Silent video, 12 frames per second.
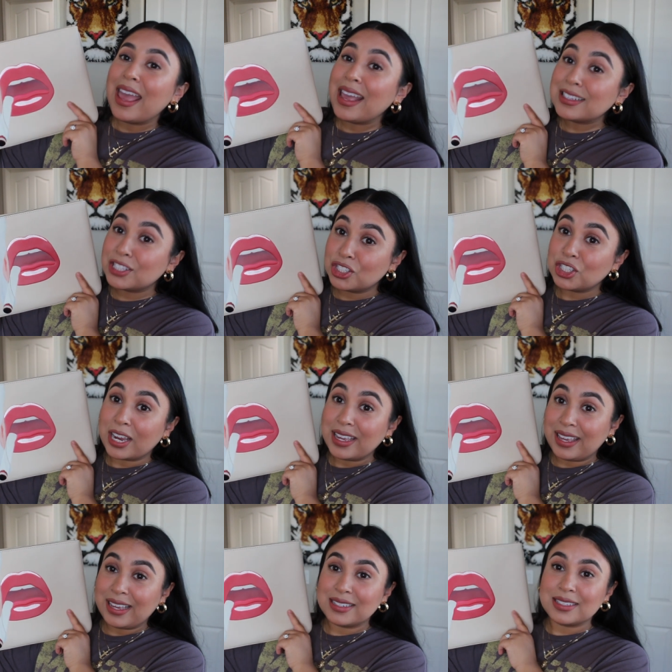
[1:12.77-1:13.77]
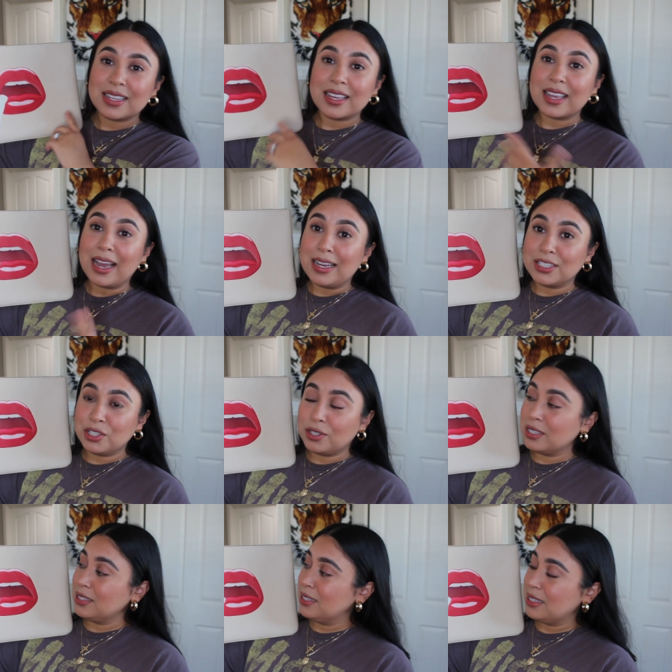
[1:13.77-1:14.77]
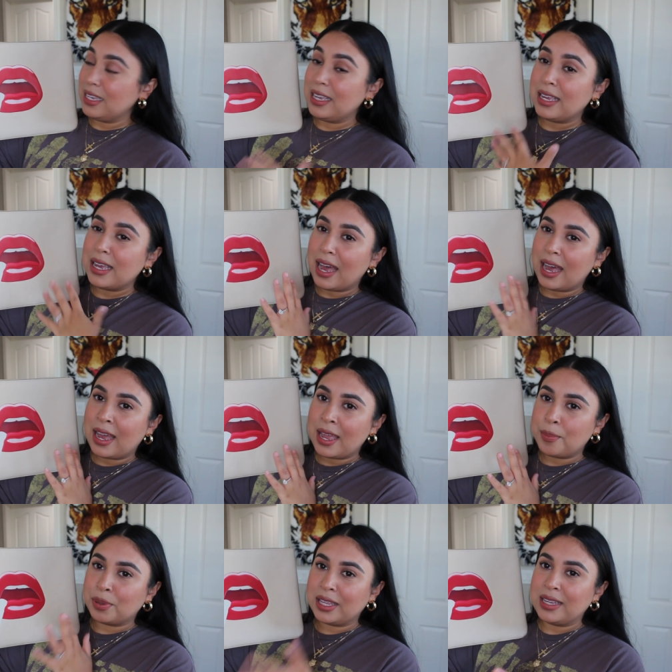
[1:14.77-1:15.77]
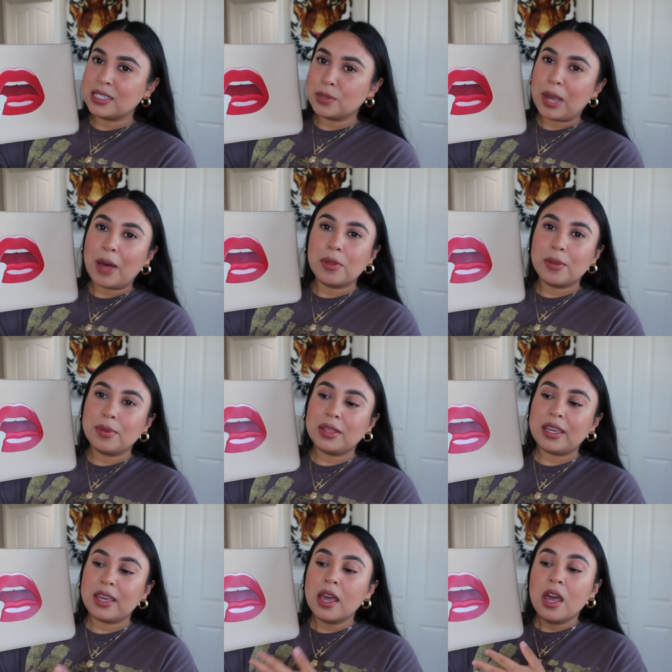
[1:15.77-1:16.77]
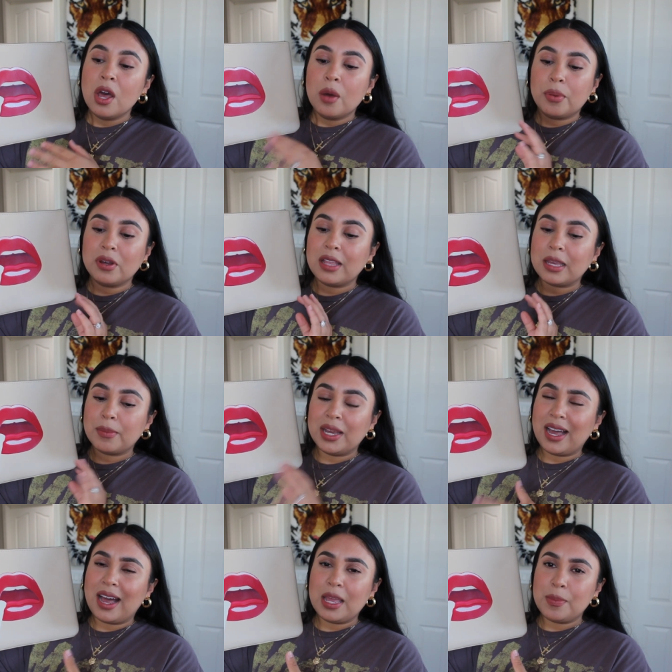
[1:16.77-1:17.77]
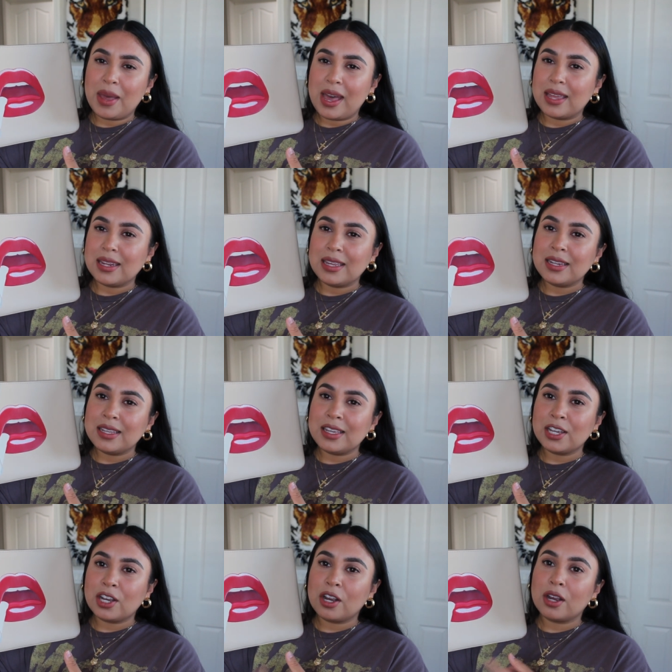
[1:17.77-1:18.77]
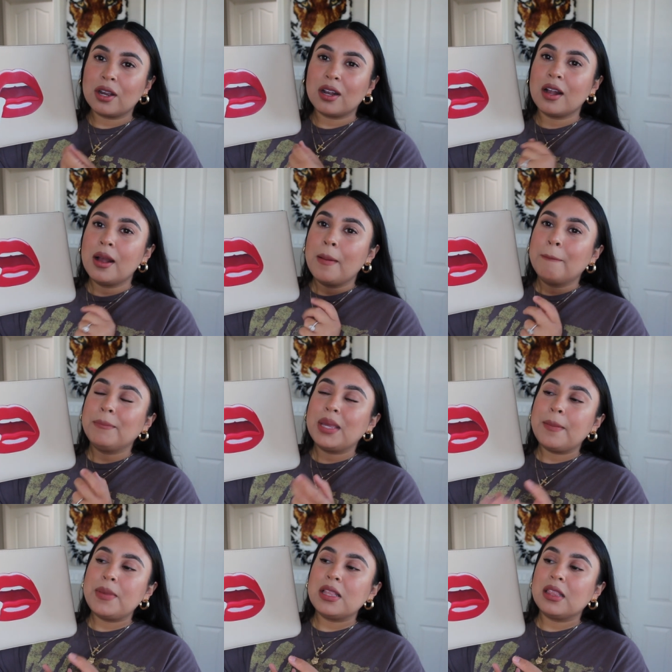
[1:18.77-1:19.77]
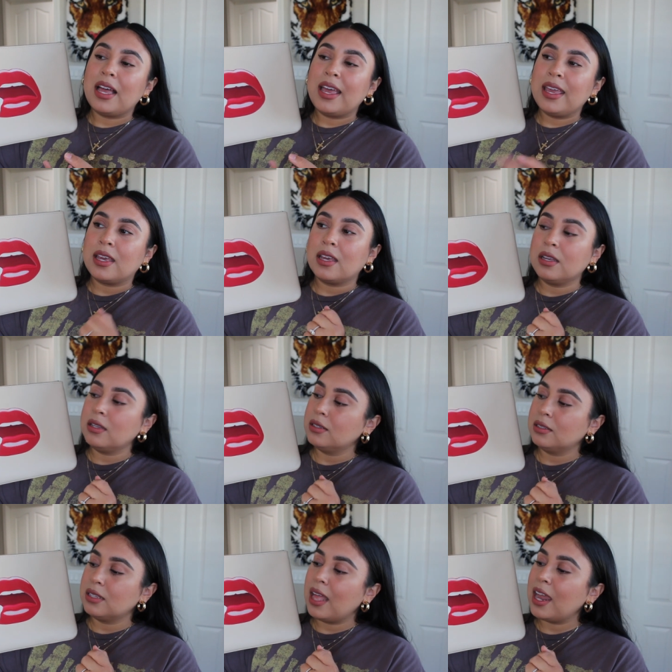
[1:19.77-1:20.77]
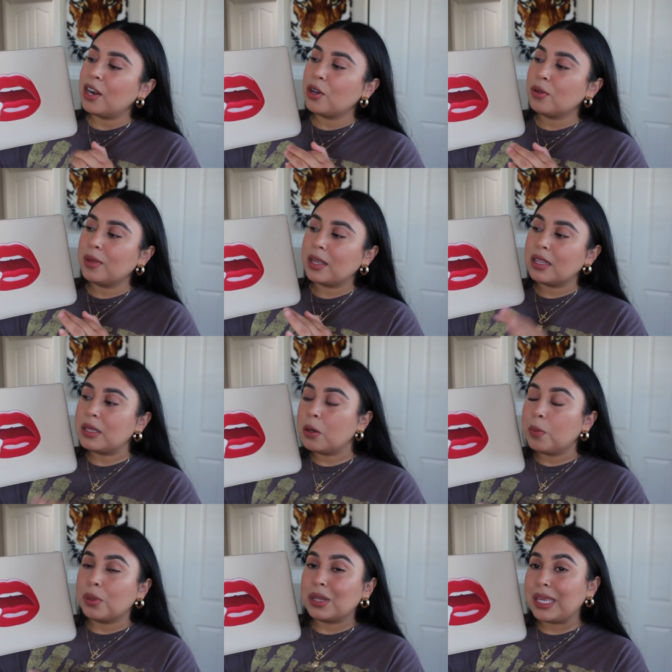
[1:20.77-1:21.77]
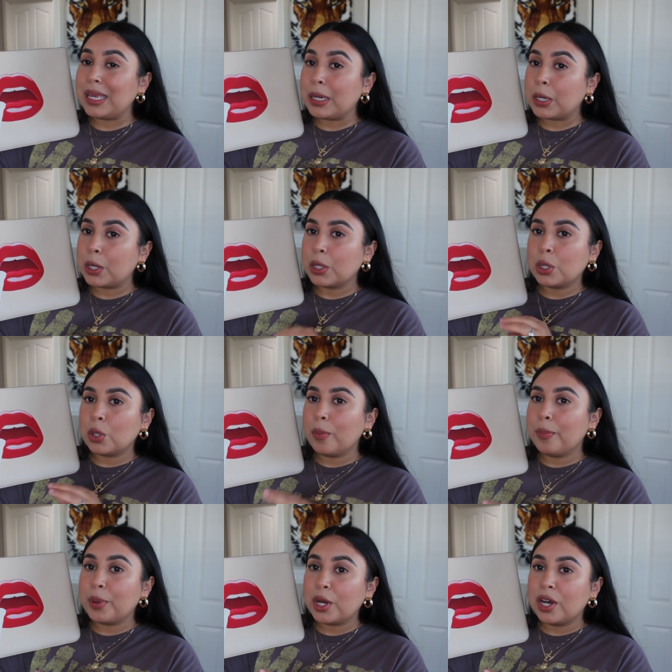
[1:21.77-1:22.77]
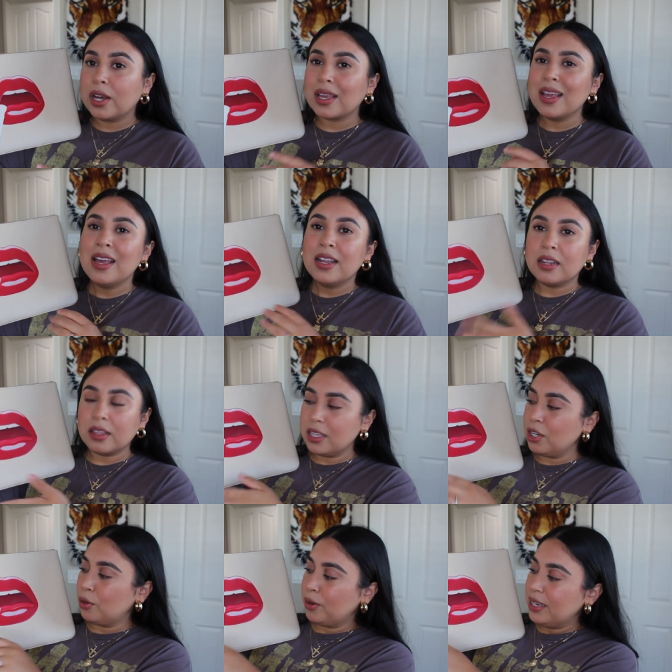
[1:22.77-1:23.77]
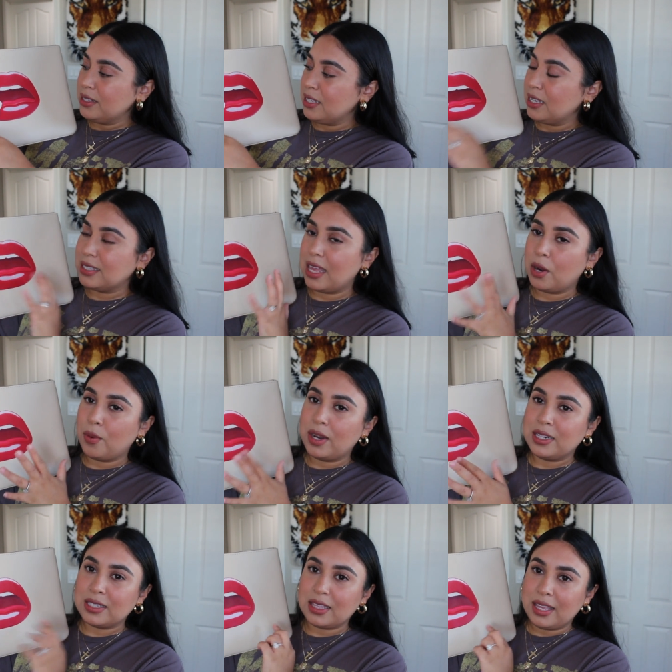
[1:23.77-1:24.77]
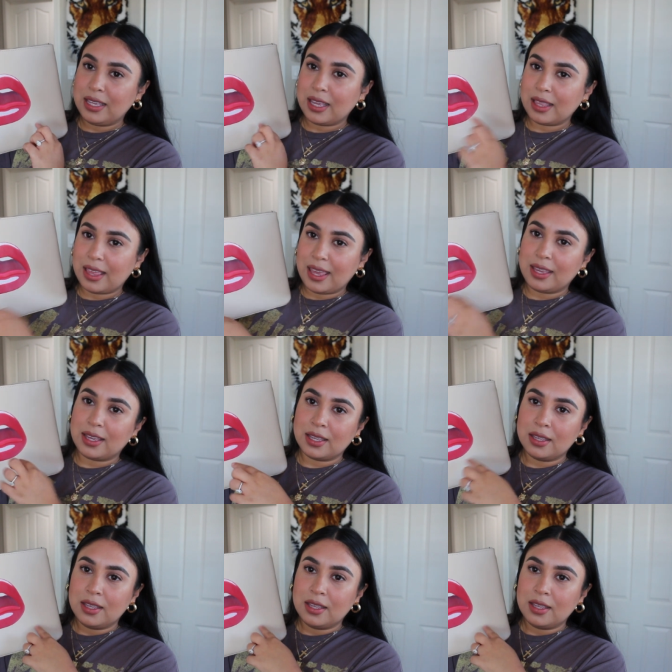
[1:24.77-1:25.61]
It's gigantic. As you can see, I plan to probably put like my iPad in here, maybe like I don't know, like a little planner, a little book. Nothing crazy because I don't want it to like get like